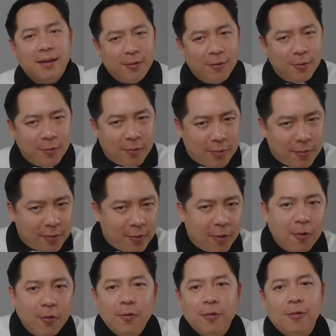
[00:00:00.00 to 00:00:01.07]
to
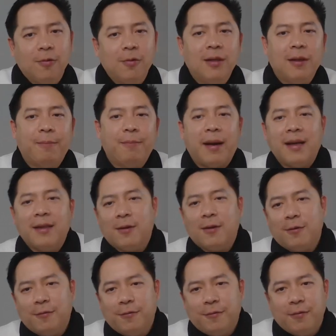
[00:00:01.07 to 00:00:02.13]
go to the path
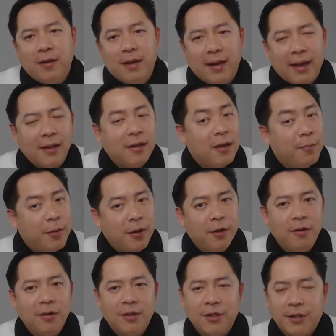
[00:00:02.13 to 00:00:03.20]
of
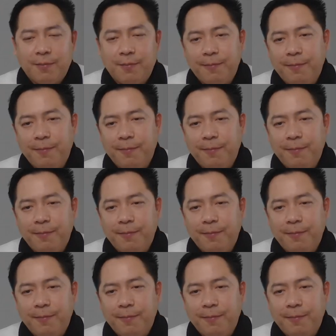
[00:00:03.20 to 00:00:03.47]
entrepreneurship.